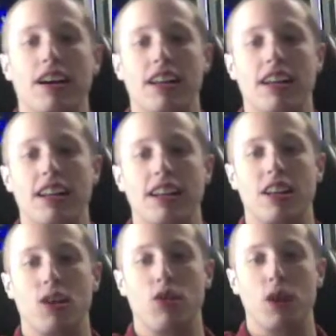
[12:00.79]
good
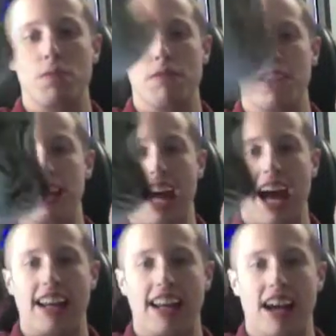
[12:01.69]
close-up of the
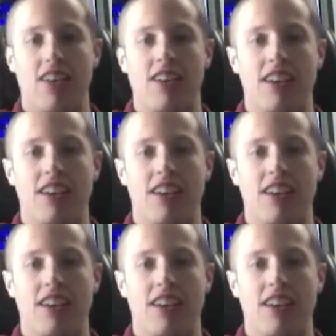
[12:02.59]
cat now.